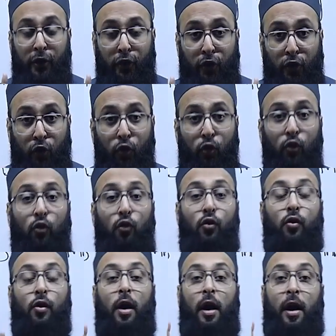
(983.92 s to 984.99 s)
you
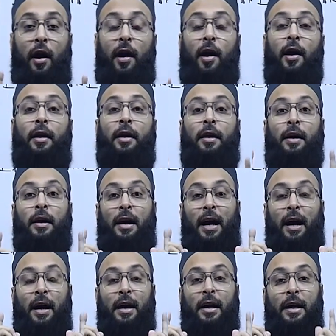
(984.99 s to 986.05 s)
are
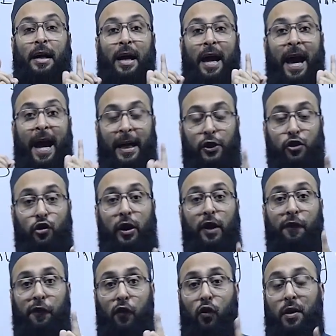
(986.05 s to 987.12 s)

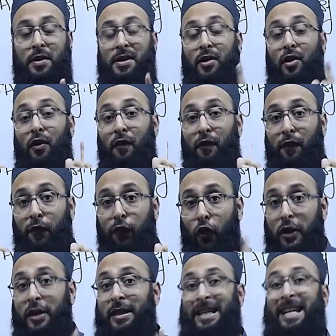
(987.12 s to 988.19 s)
actually focusing on
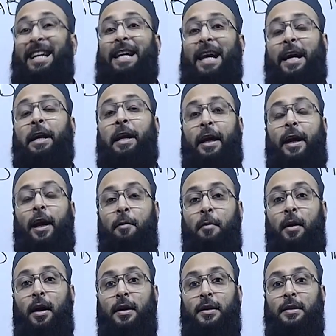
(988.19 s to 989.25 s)
40 technical
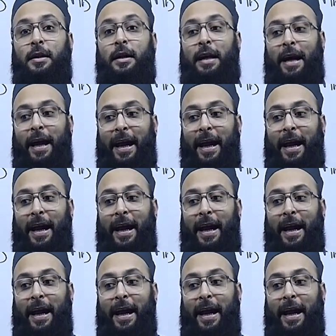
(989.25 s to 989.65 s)
marks